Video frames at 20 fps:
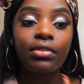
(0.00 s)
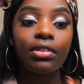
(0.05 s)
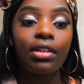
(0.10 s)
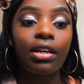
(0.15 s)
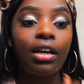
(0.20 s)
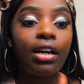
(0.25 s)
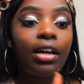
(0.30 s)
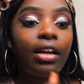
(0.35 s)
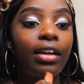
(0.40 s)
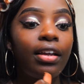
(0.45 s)

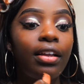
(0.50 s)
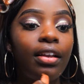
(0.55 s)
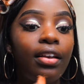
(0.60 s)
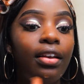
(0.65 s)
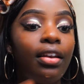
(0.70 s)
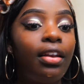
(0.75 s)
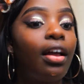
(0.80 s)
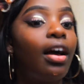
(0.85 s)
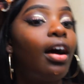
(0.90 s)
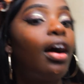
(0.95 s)
I
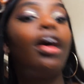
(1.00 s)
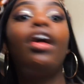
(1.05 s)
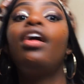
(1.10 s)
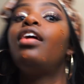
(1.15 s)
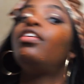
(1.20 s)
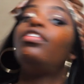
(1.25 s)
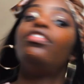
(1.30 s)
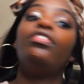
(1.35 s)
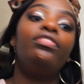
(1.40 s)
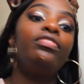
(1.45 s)

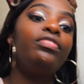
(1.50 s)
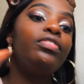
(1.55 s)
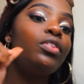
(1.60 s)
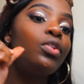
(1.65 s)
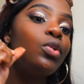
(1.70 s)
love